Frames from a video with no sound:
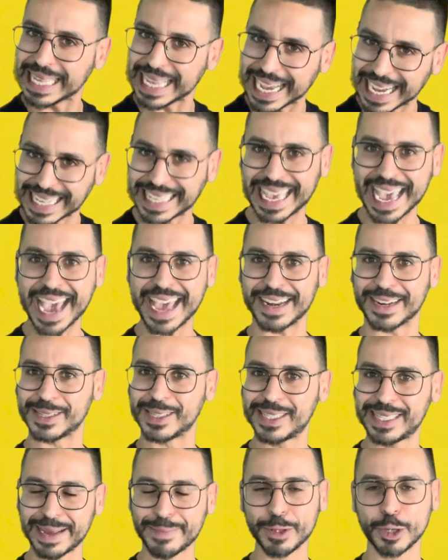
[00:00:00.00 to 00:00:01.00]
Again,
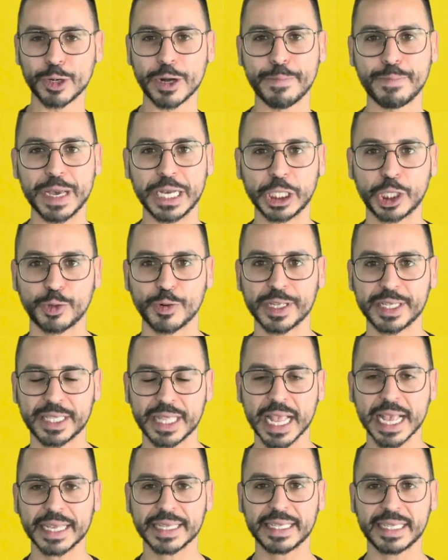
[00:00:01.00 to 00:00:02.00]
similar to Pinterest,
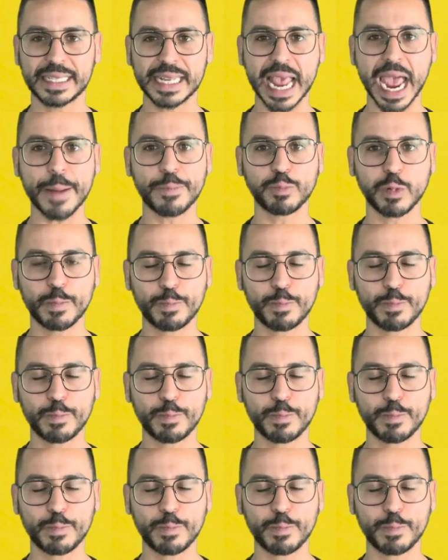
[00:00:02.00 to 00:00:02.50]
Snap